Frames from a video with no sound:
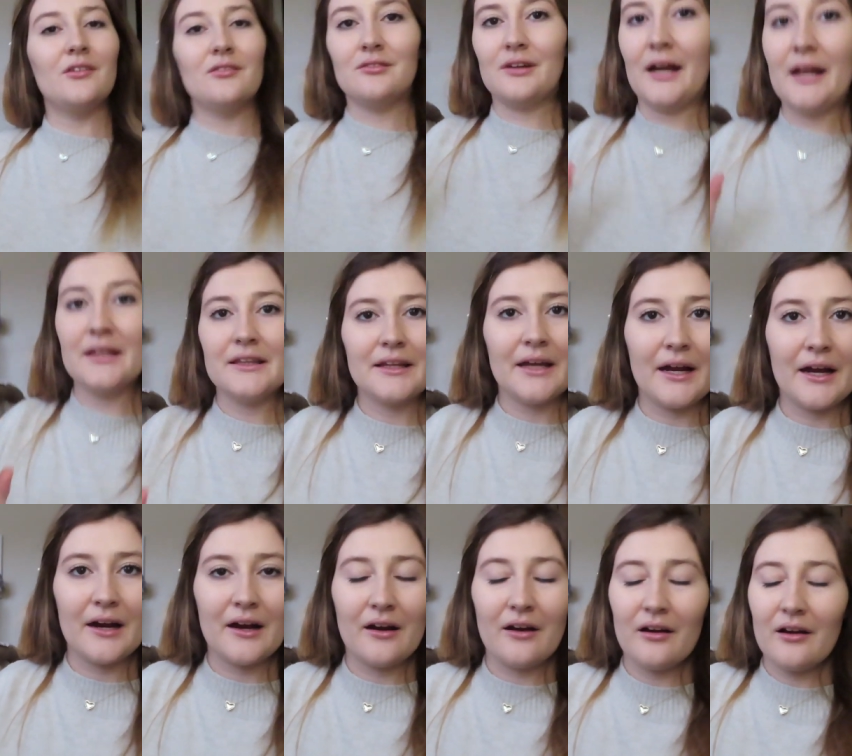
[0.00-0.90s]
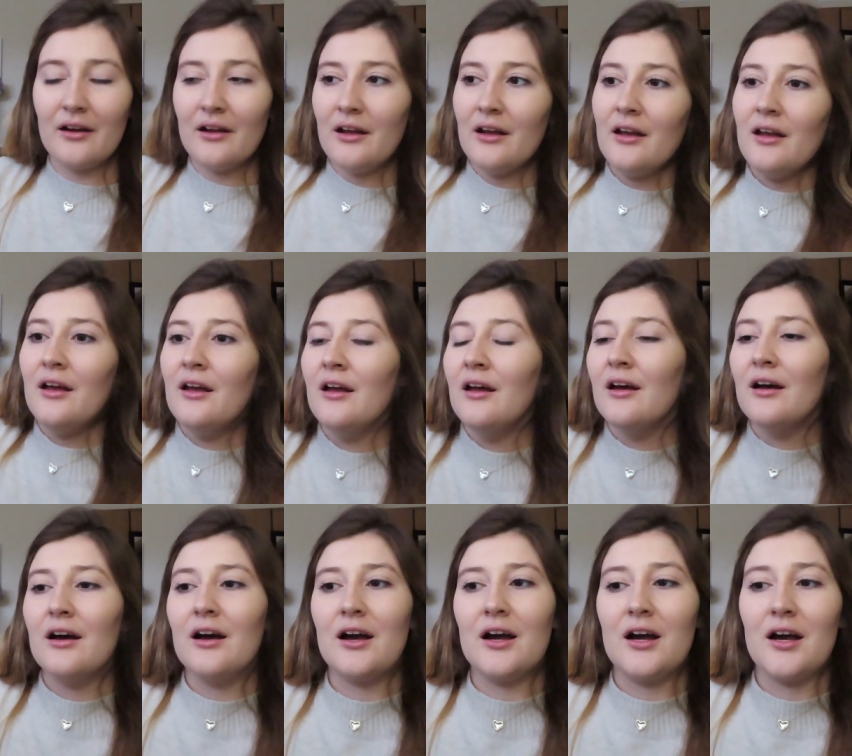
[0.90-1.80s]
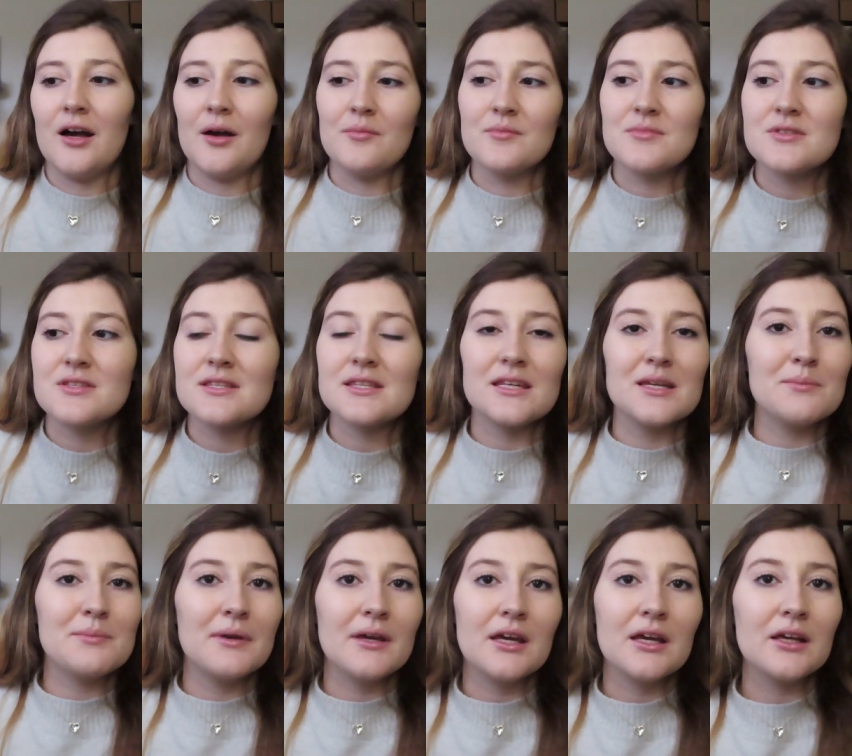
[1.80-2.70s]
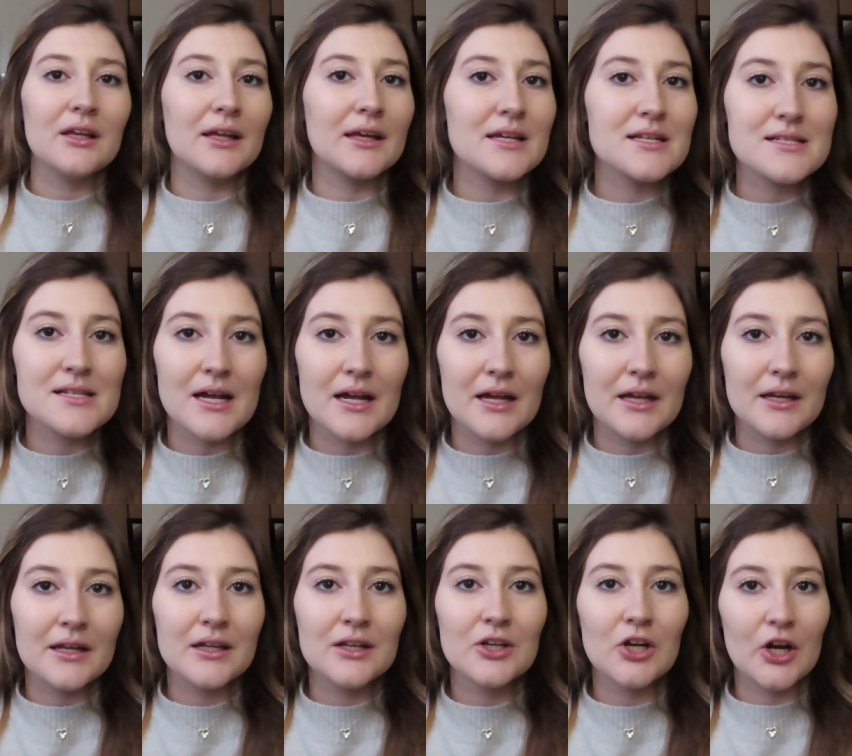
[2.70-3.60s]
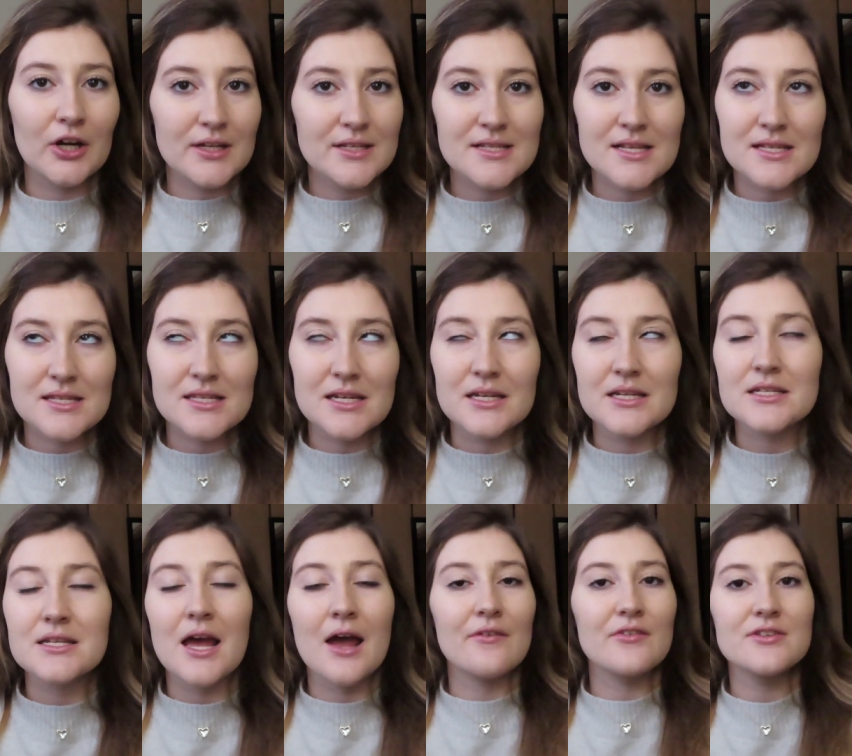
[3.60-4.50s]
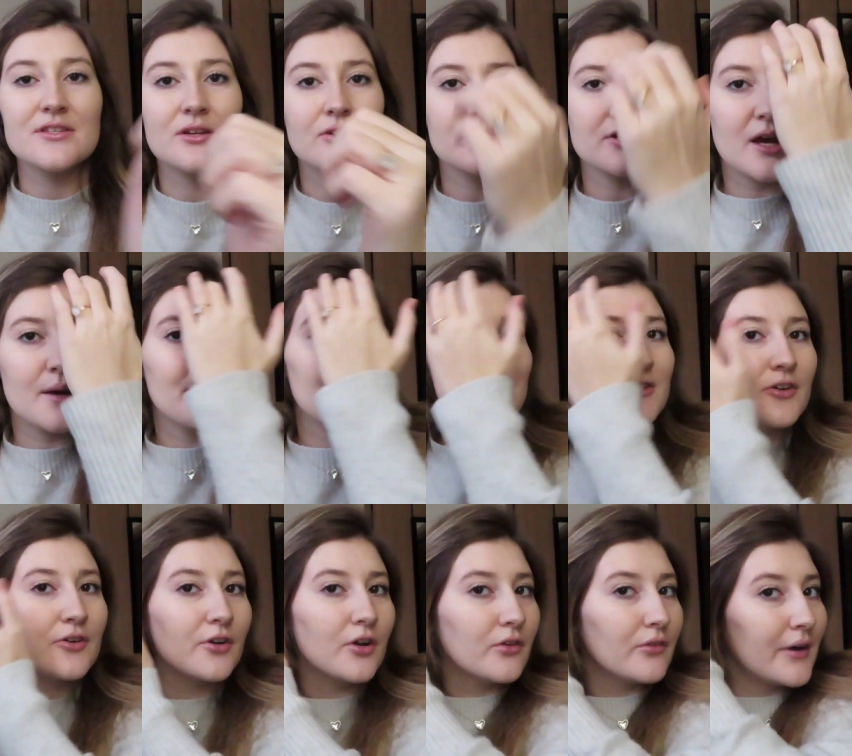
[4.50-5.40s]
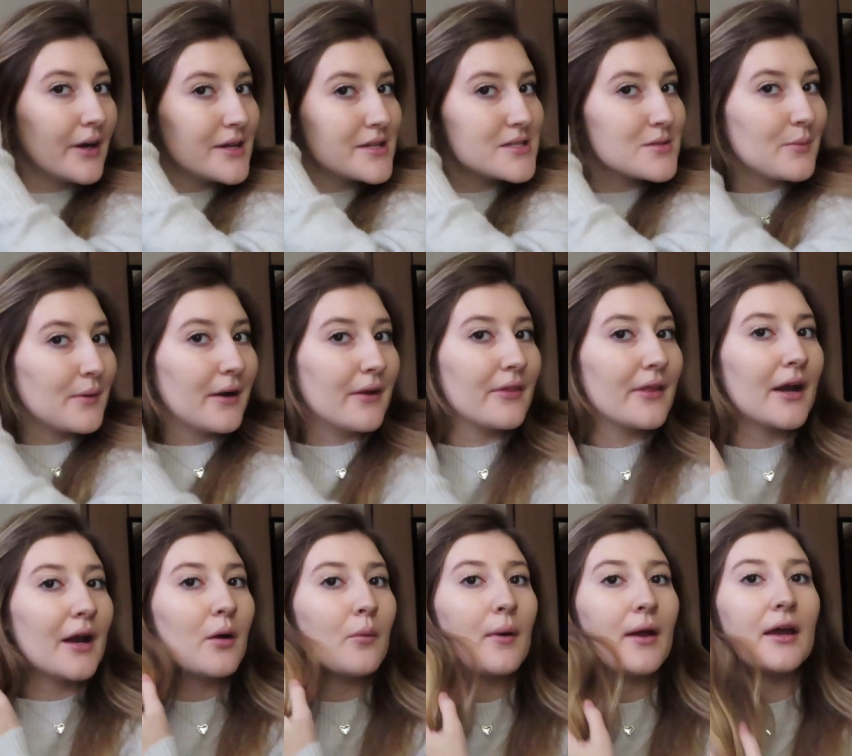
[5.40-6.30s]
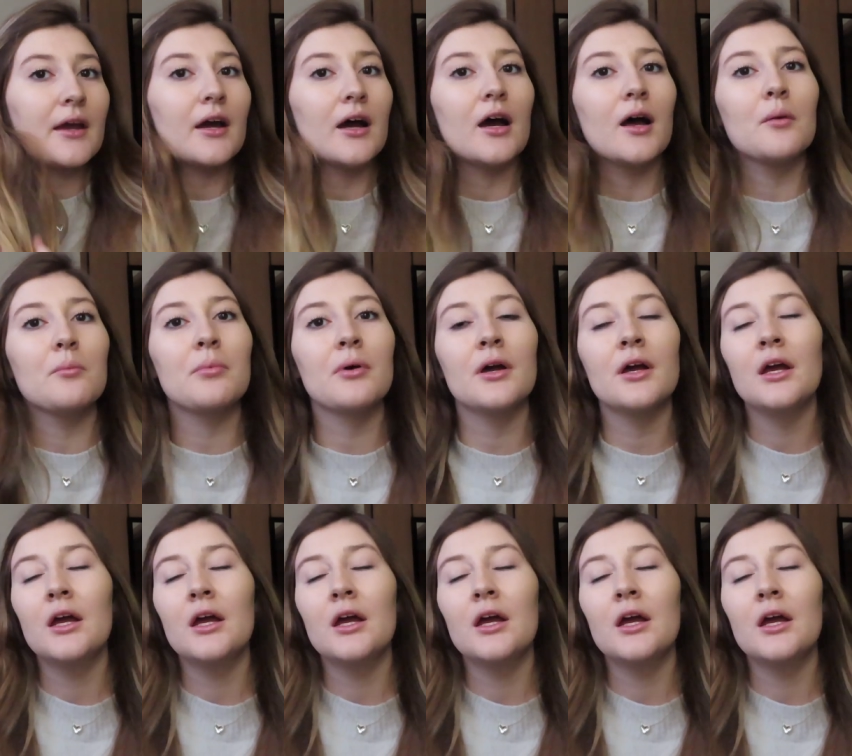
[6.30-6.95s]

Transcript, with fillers: right there. Um, sleeping, like I said, non-existent. Every single time I turn over, I swear that I wake up.